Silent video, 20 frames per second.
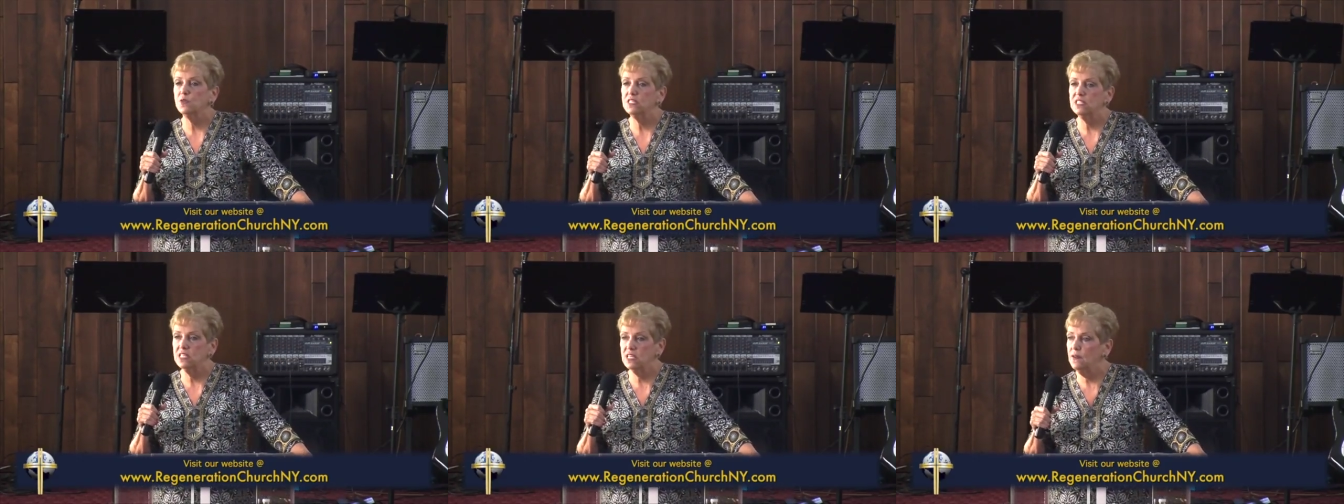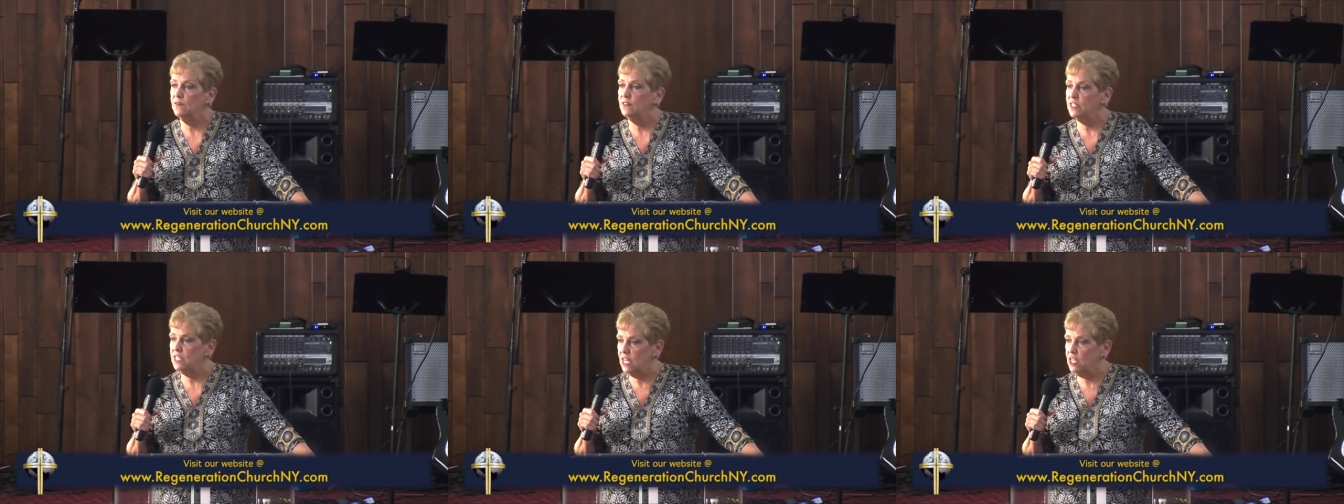was the
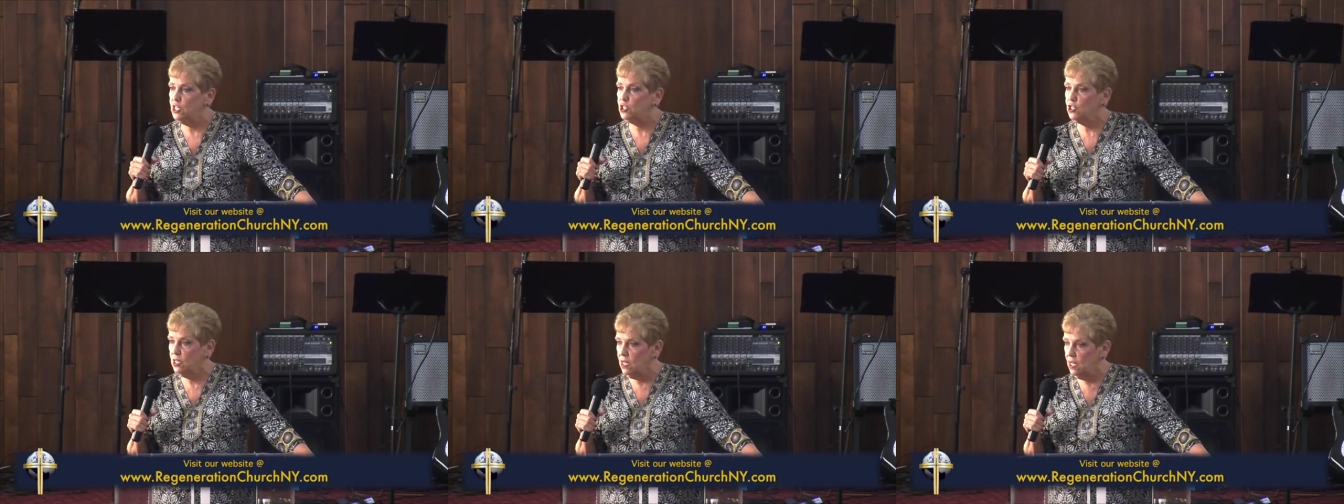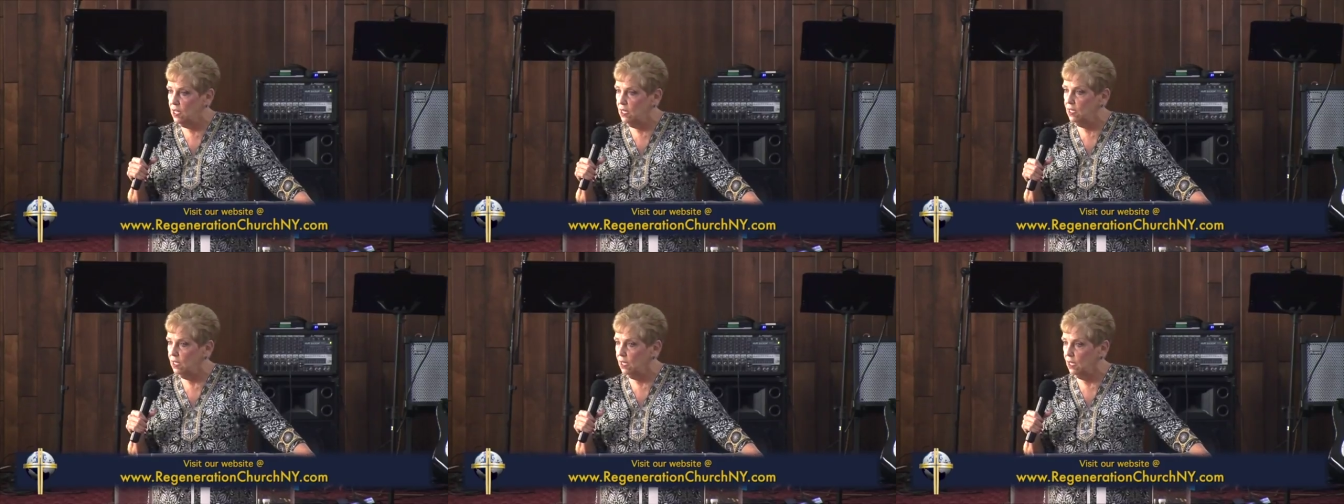invitation to
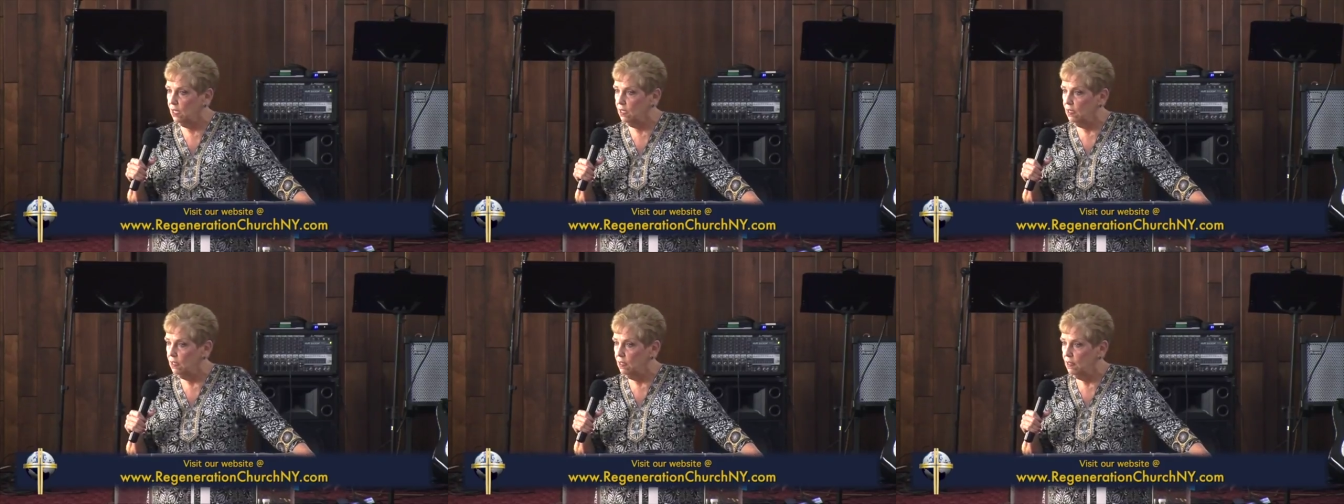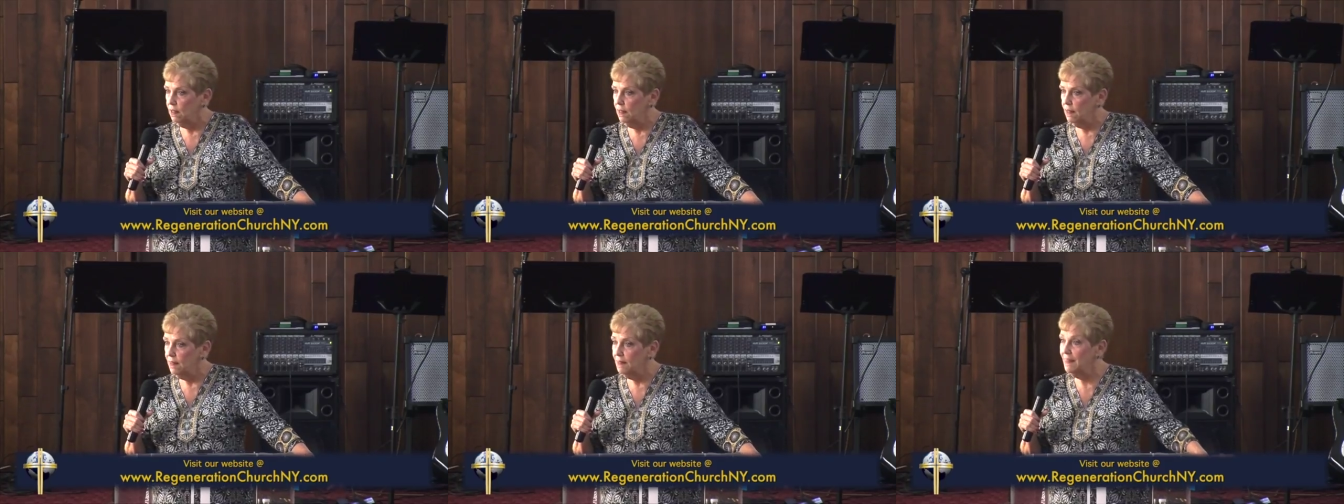India
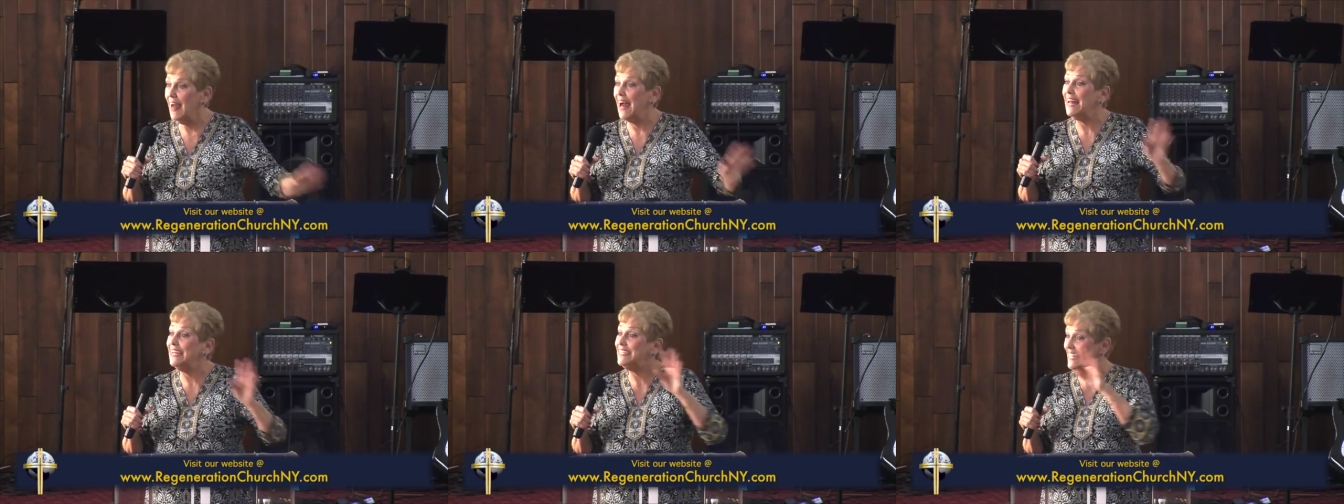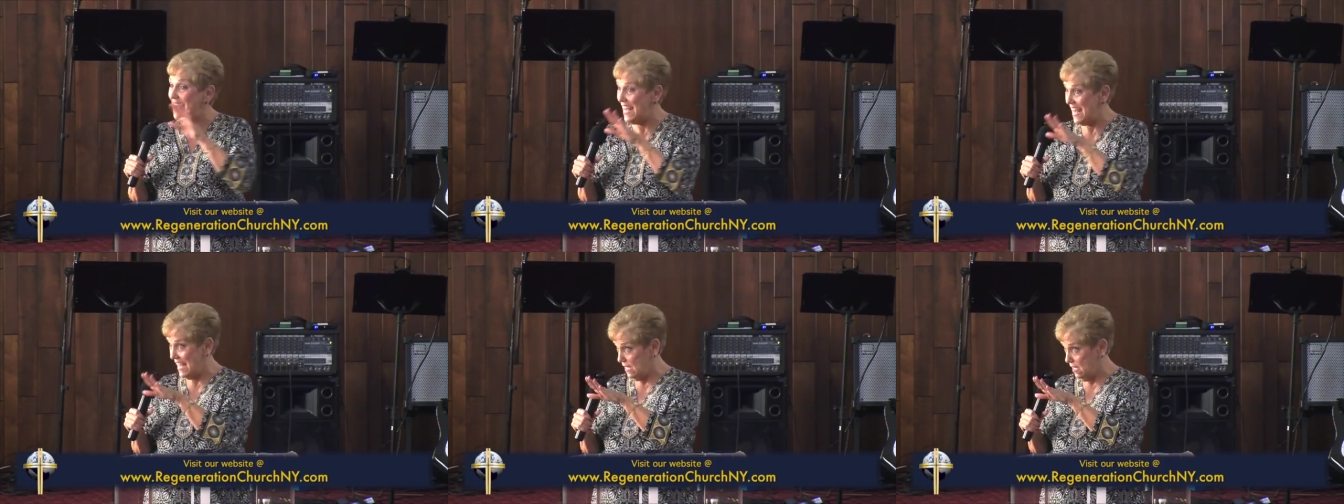that
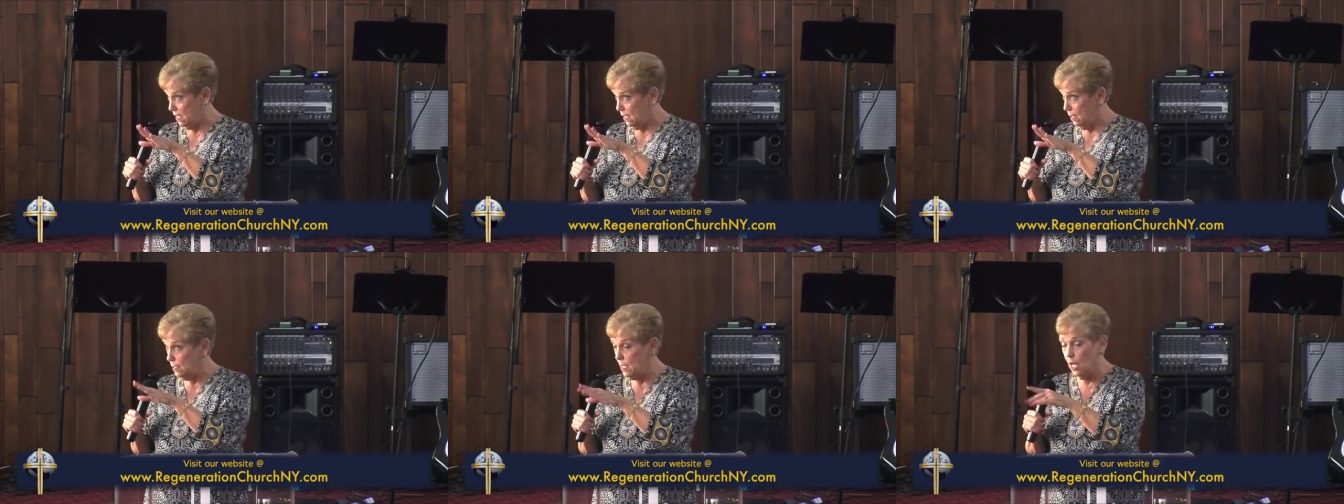day.